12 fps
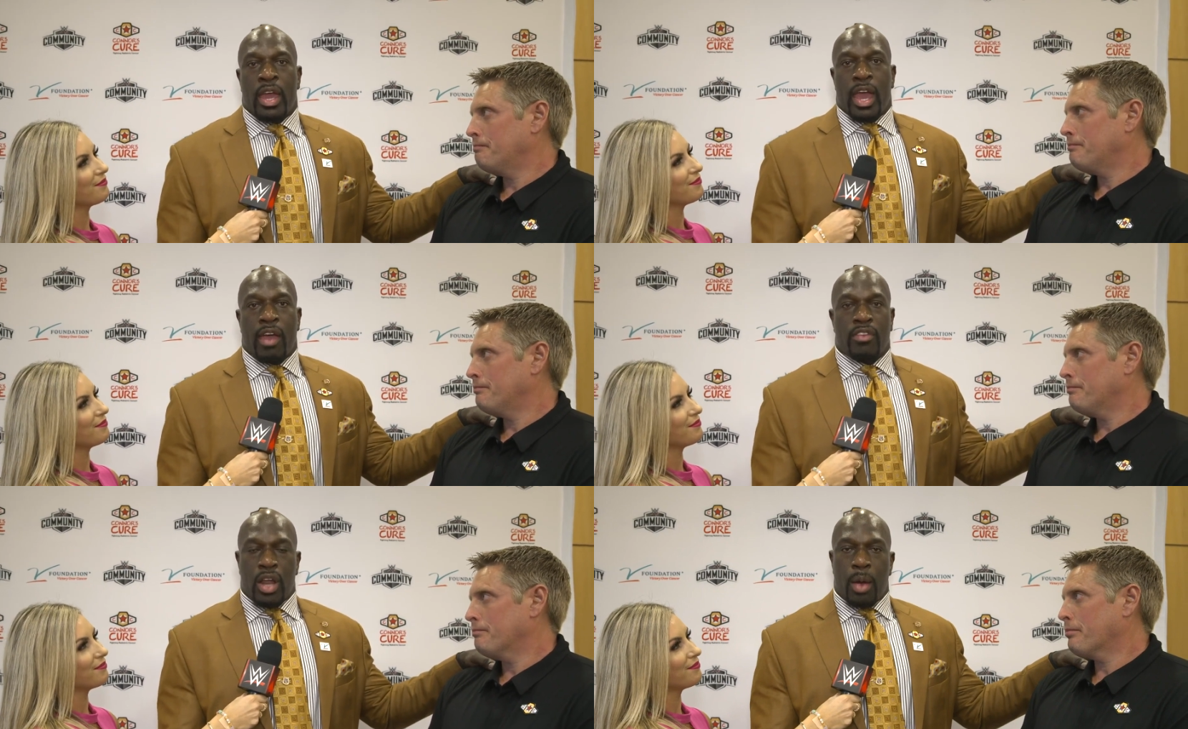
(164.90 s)

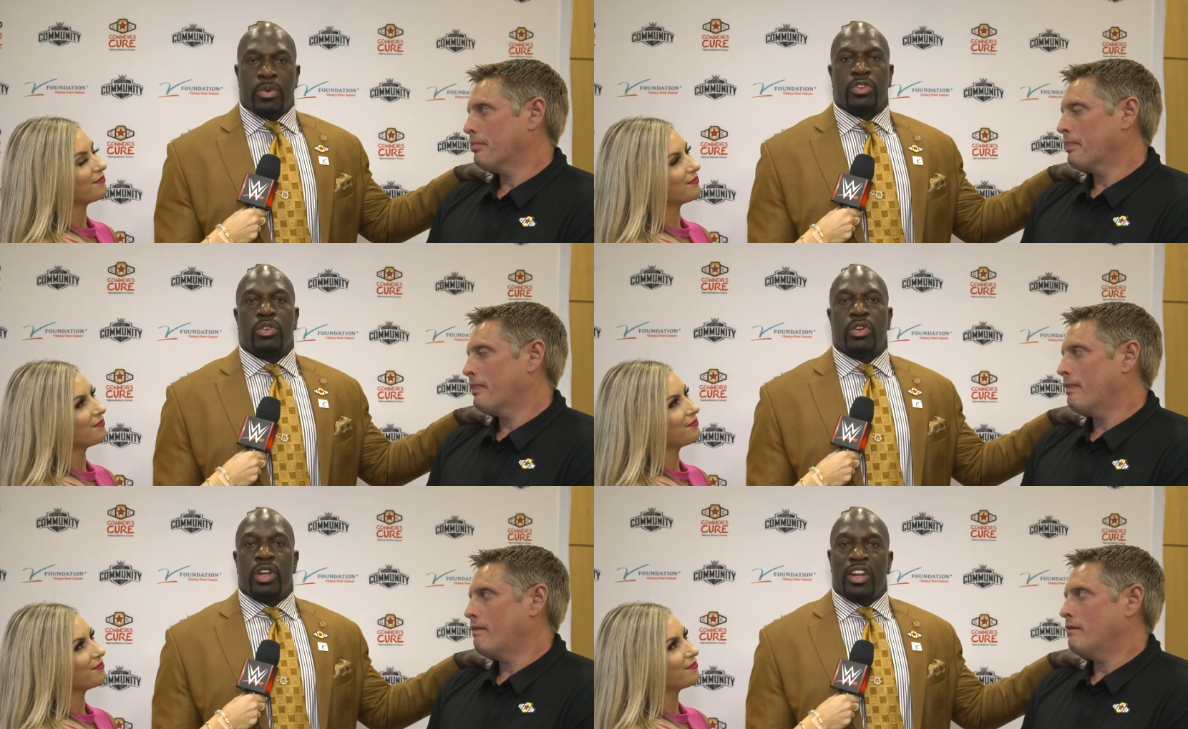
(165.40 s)
Speaker 1: have an
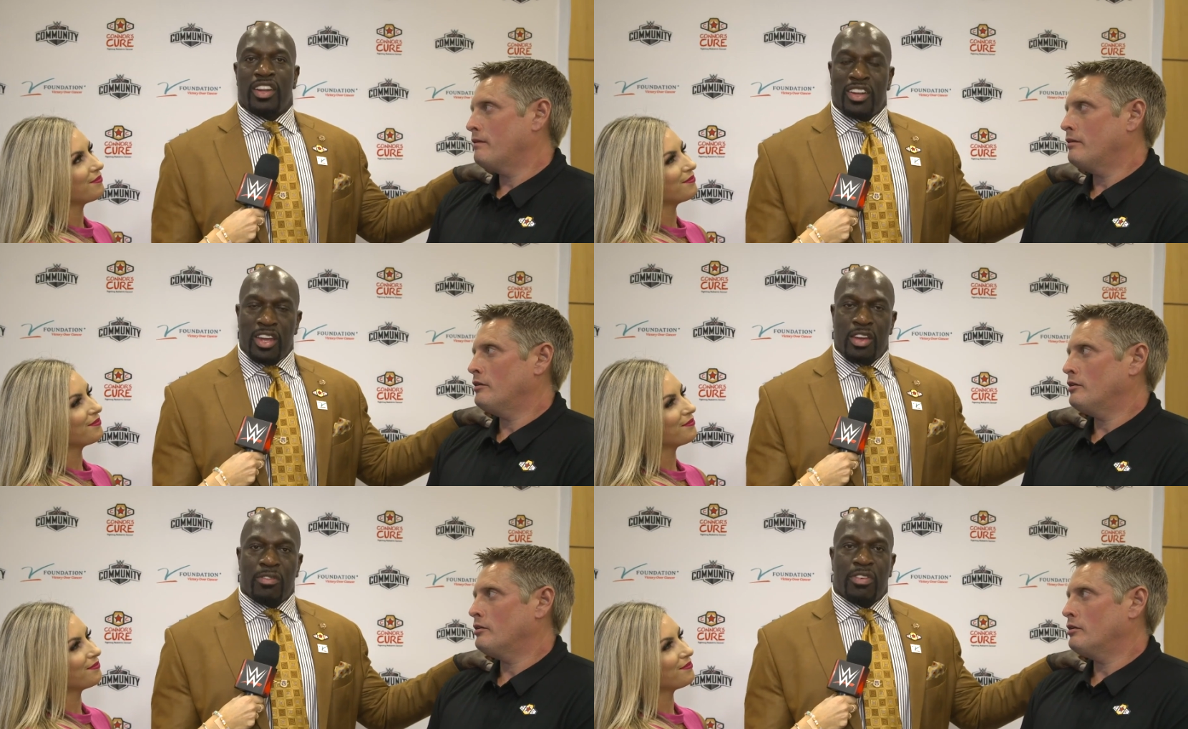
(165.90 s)
opportunity to
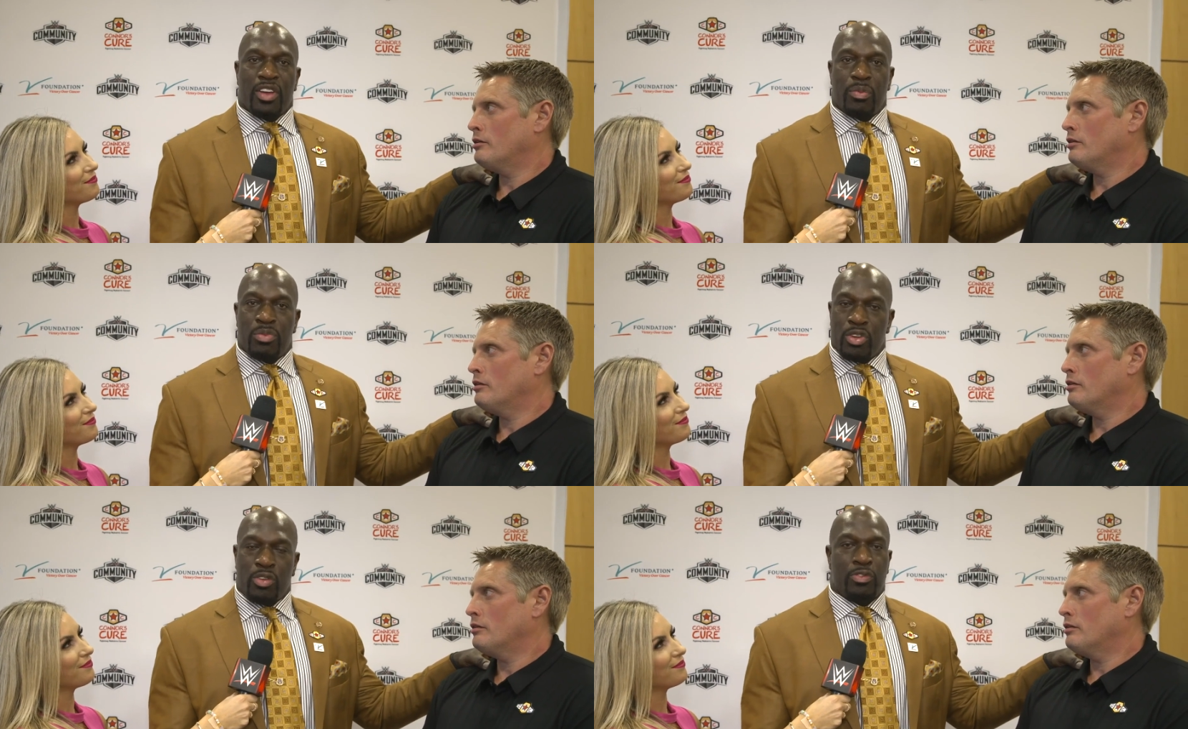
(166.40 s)
live
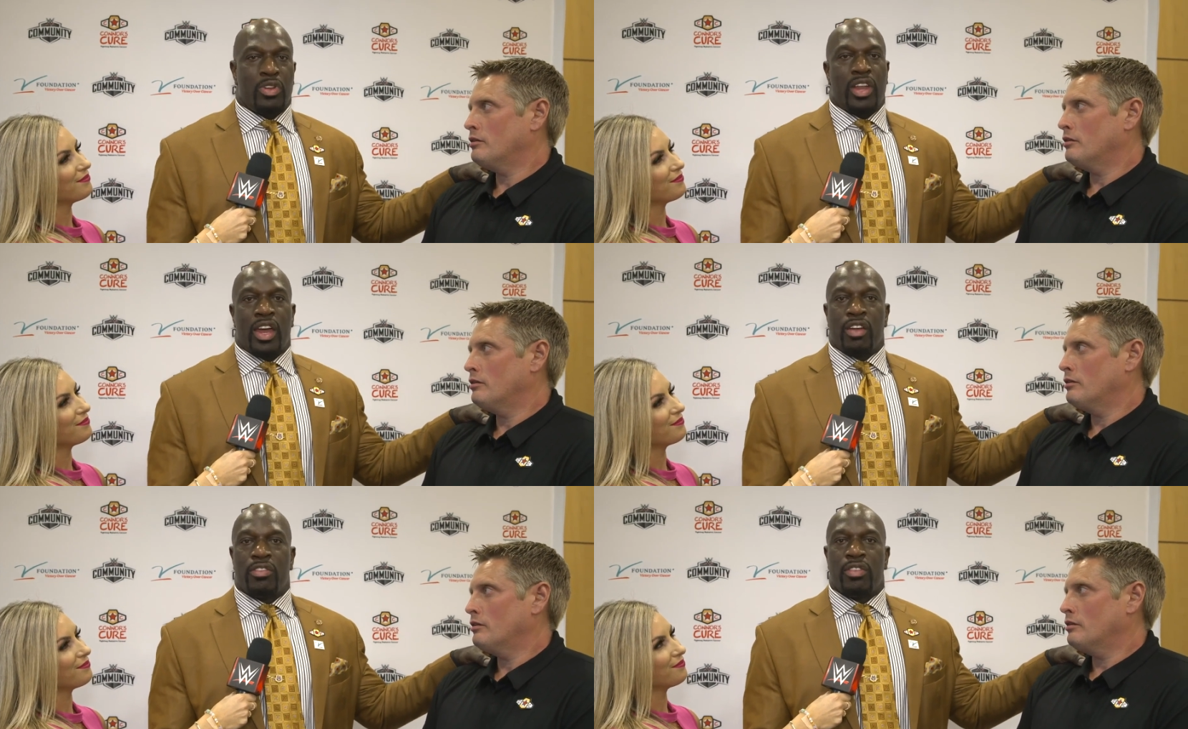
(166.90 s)
a beautiful
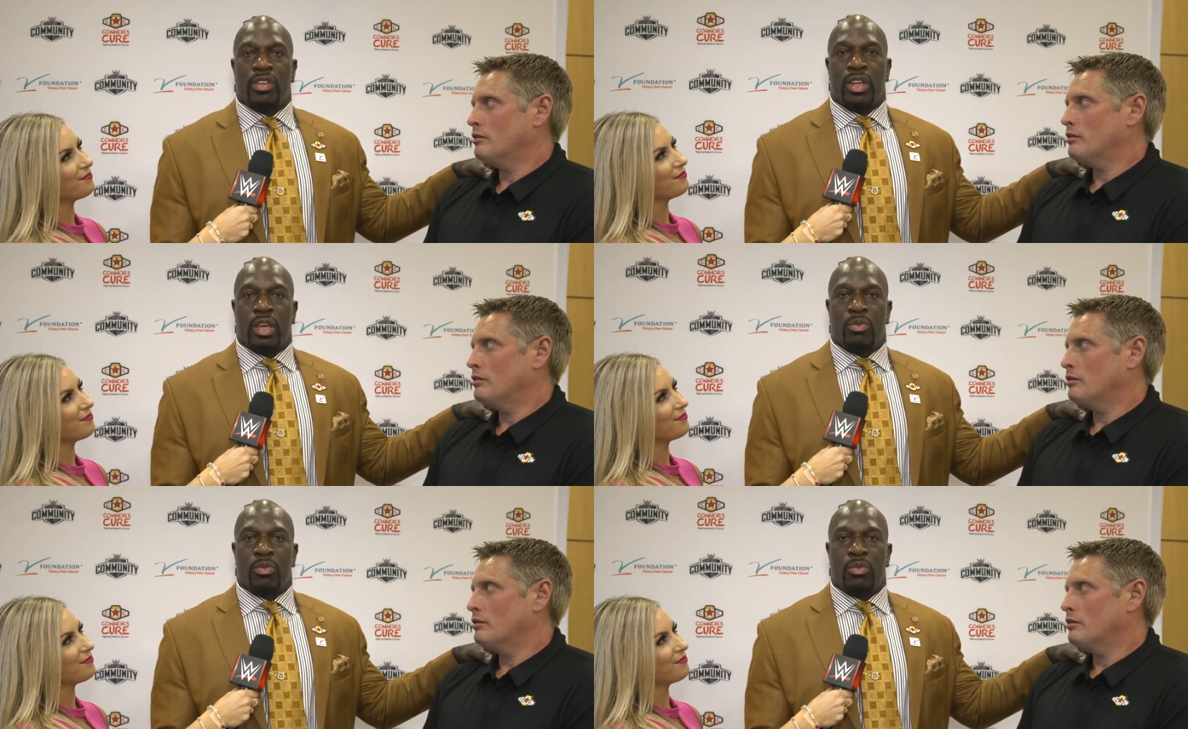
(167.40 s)
life